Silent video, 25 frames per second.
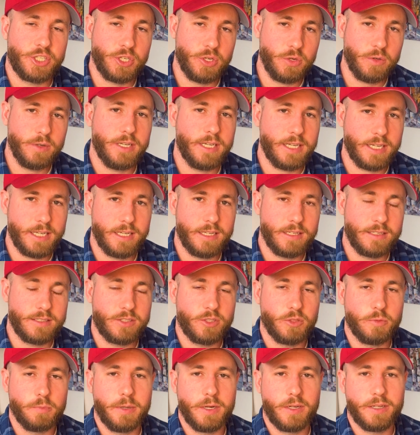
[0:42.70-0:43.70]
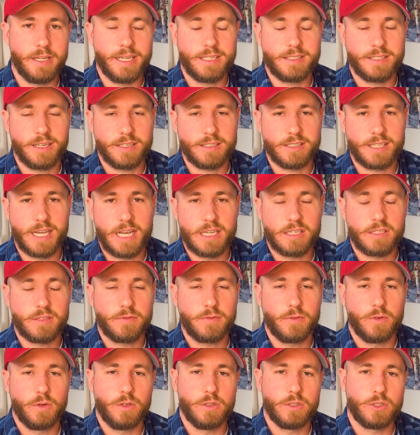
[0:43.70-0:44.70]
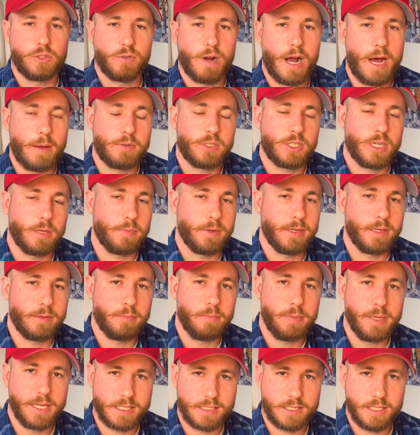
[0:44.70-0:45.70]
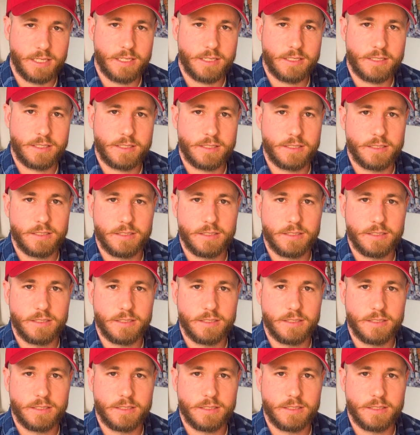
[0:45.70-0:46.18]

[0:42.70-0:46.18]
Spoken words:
you need to build a successful dropshipping business.